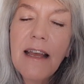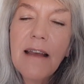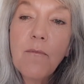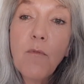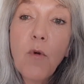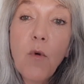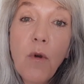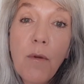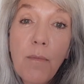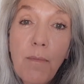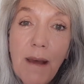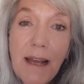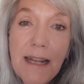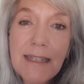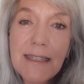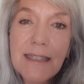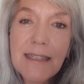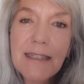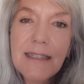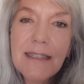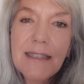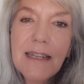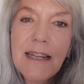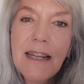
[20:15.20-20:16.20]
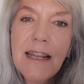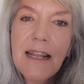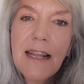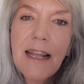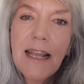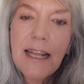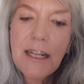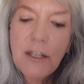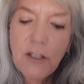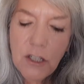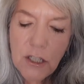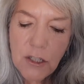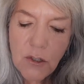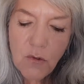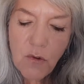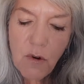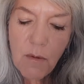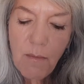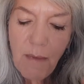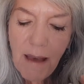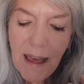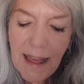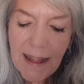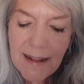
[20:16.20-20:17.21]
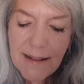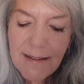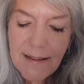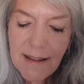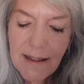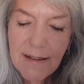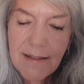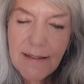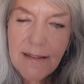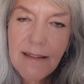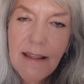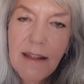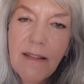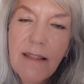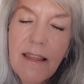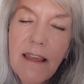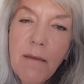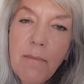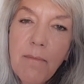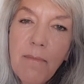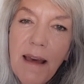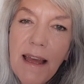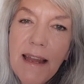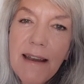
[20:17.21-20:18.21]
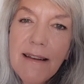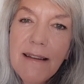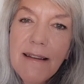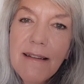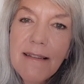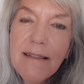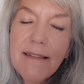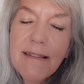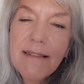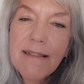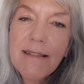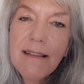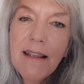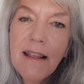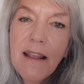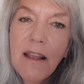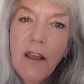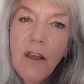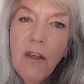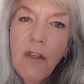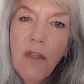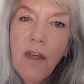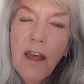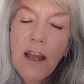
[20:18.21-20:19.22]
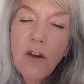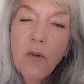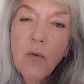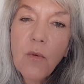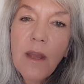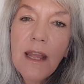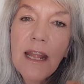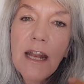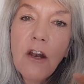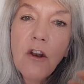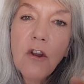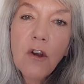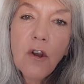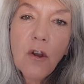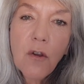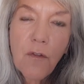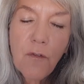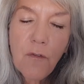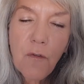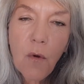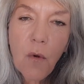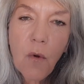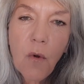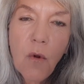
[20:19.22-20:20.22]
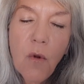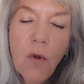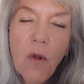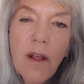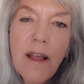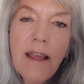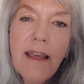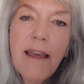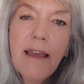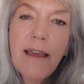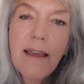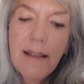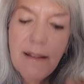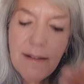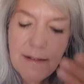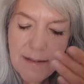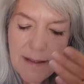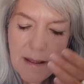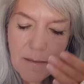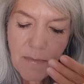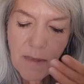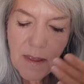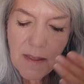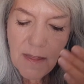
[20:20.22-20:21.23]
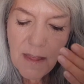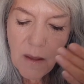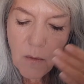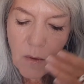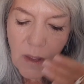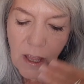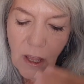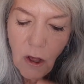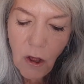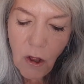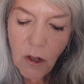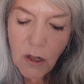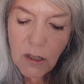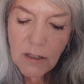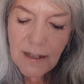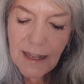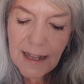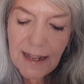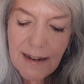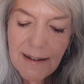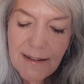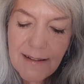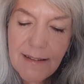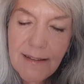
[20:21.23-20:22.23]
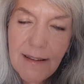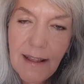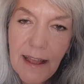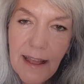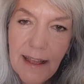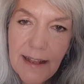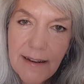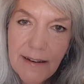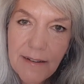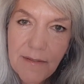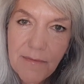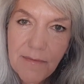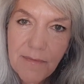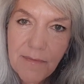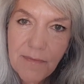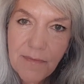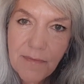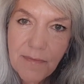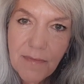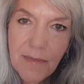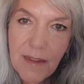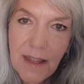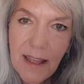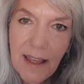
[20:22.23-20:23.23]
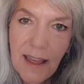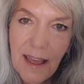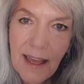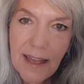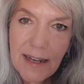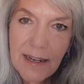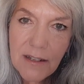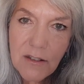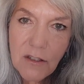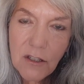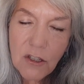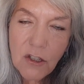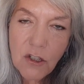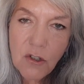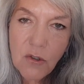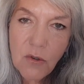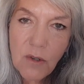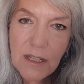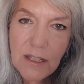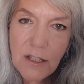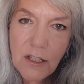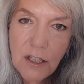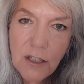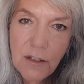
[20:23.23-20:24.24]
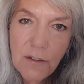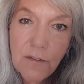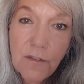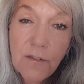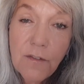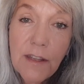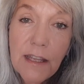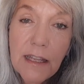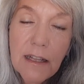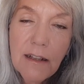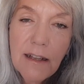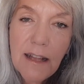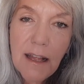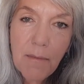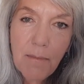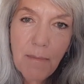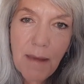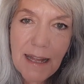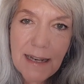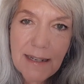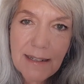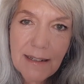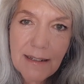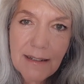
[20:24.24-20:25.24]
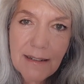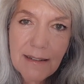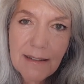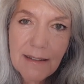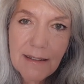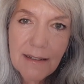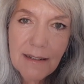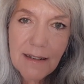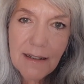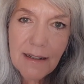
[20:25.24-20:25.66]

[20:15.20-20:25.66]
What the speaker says: or abundant, it just reminds us that the abundance that we look for is something that we hold inside, and it's a choice to feel abundant.